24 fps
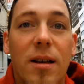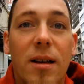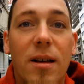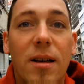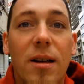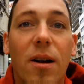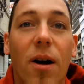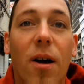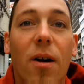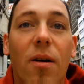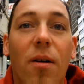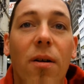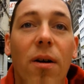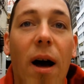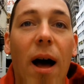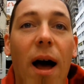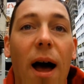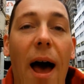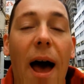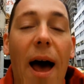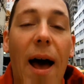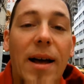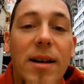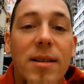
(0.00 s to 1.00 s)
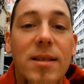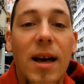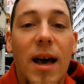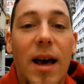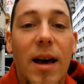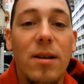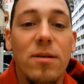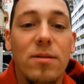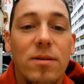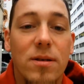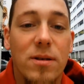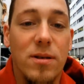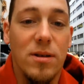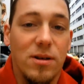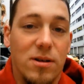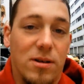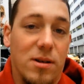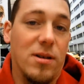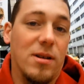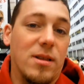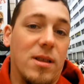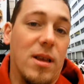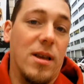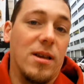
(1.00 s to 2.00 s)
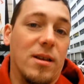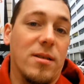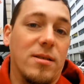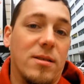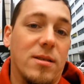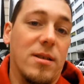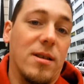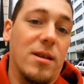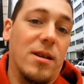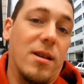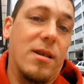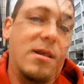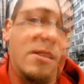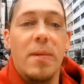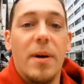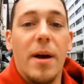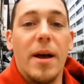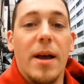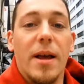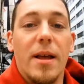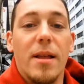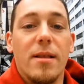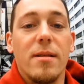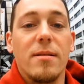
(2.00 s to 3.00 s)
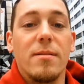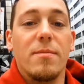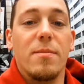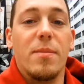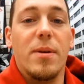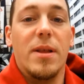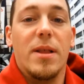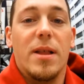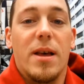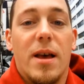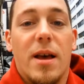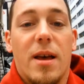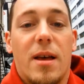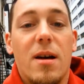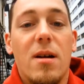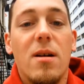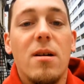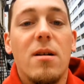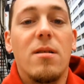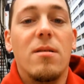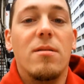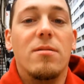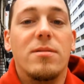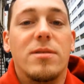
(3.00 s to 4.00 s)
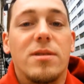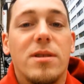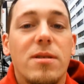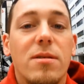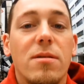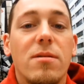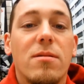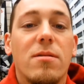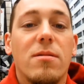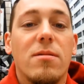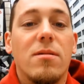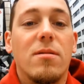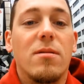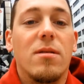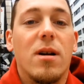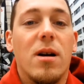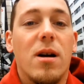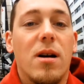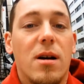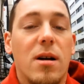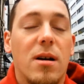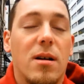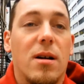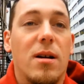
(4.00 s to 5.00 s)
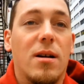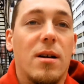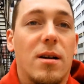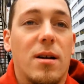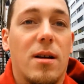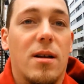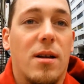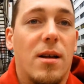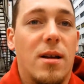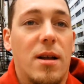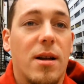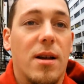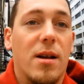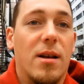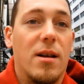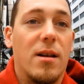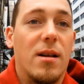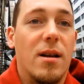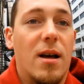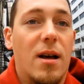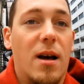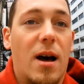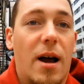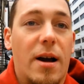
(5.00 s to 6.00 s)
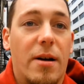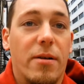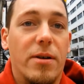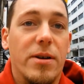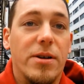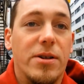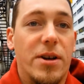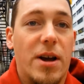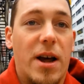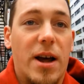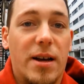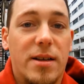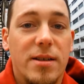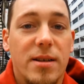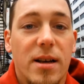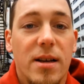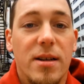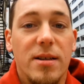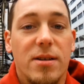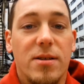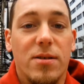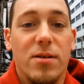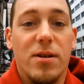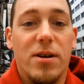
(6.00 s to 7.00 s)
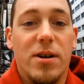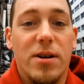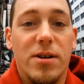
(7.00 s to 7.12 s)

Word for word: you know, act out certain things. Like, might be like, oh, do uh, an Irish accent or